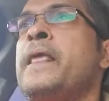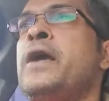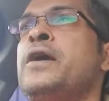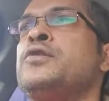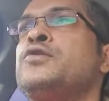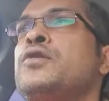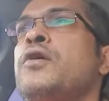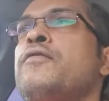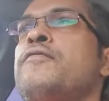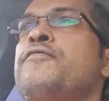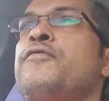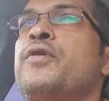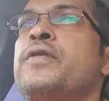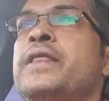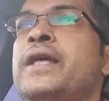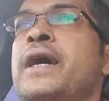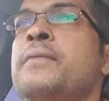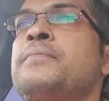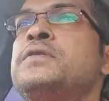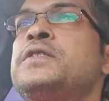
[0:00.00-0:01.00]
So for
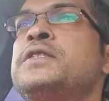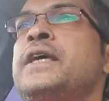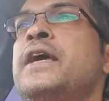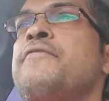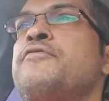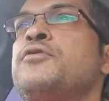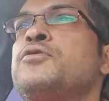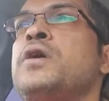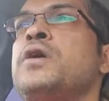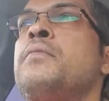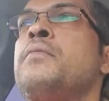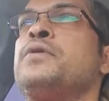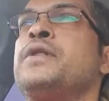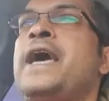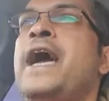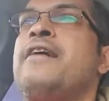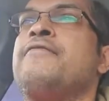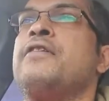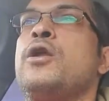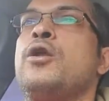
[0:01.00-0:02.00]
them, say for example, they
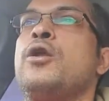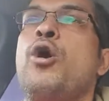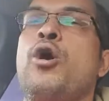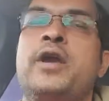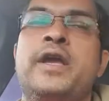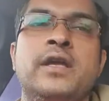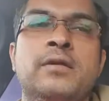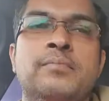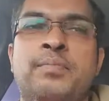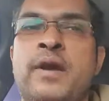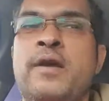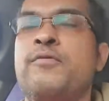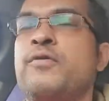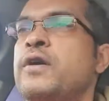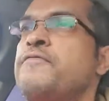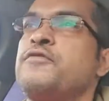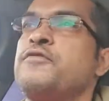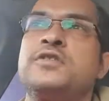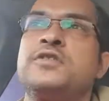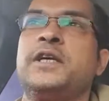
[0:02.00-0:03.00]
have a lock-in period
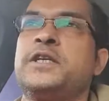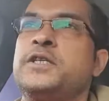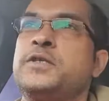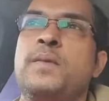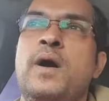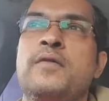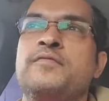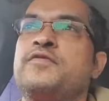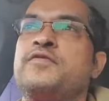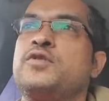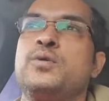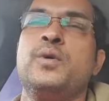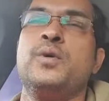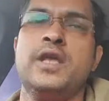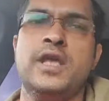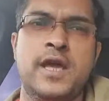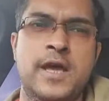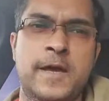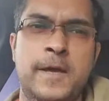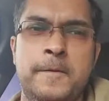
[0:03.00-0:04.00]
for 6 months to a
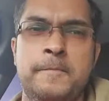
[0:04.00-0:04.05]
year.